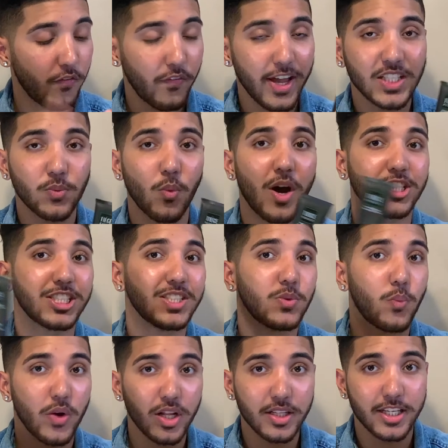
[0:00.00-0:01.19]
a face wash
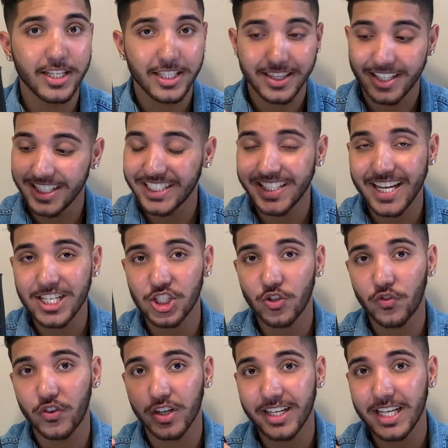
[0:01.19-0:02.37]
is really the
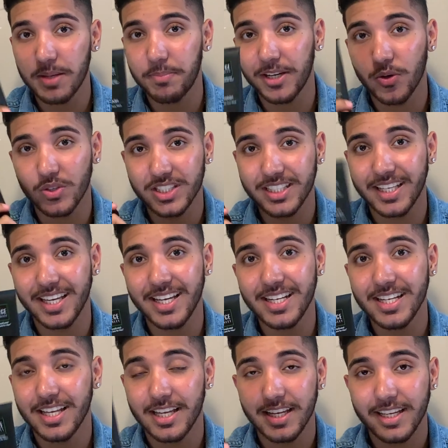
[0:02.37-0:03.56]
essential for keeping your
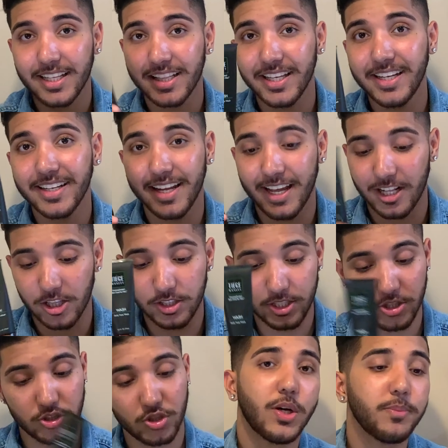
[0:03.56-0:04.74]
skin clean and
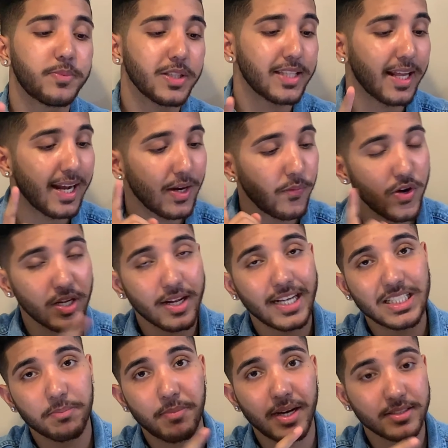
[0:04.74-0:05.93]
healthy. Something that I realized
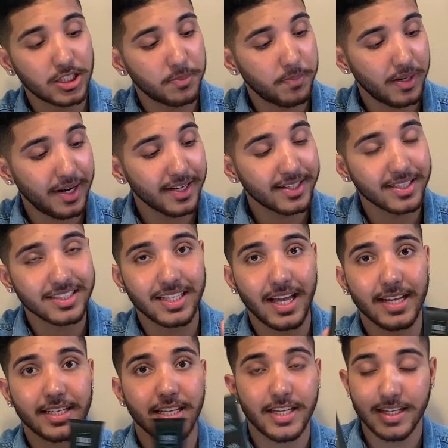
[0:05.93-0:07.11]
about this product is
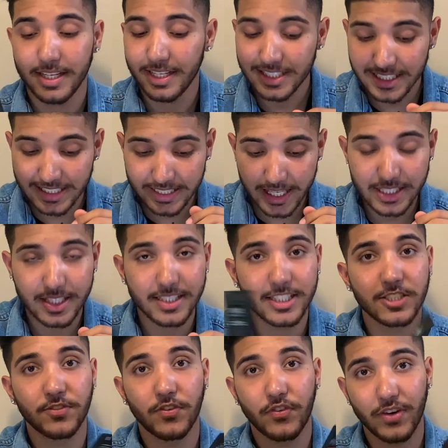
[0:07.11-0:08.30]
that it says this
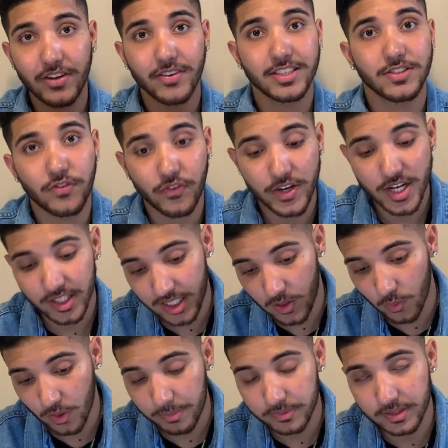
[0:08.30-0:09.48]
is fragrance free on their
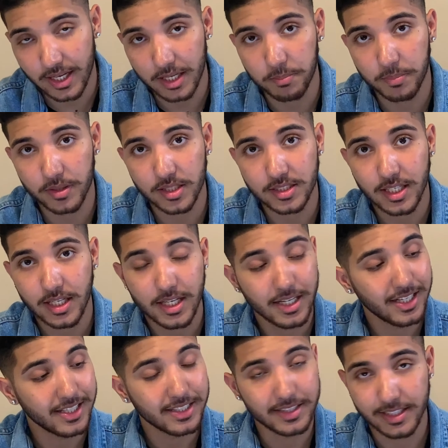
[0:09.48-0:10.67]
website, but
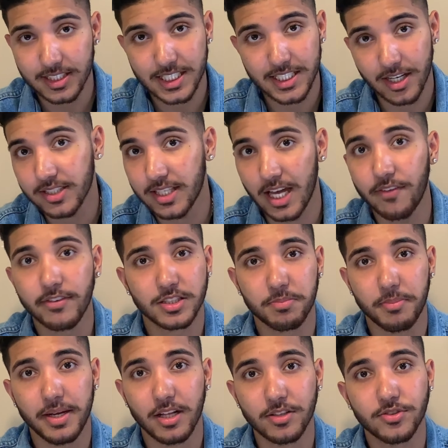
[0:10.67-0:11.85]
this does have a
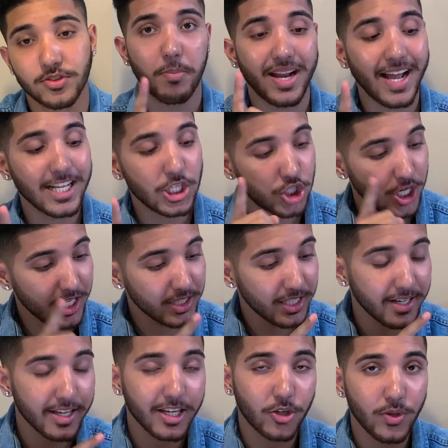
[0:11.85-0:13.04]
smell. But I checked
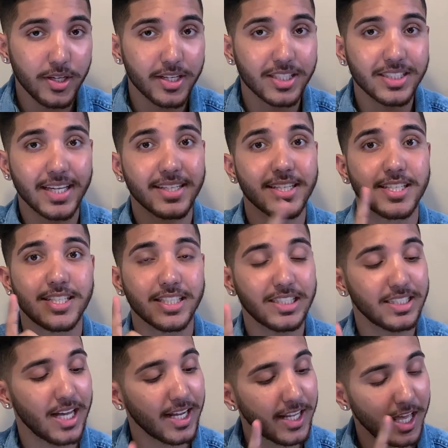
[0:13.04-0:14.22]
their ingredients and it does
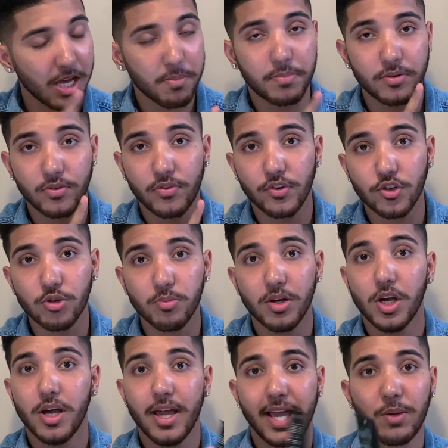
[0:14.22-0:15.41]
not have perfume.
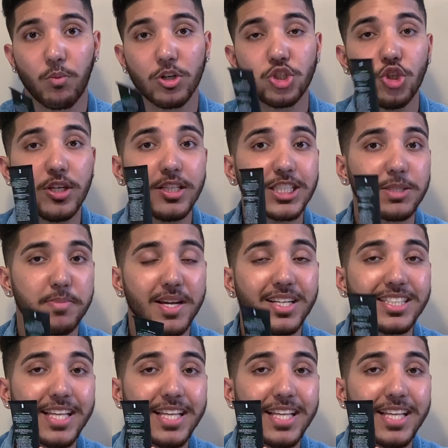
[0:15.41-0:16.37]
And what you can smell is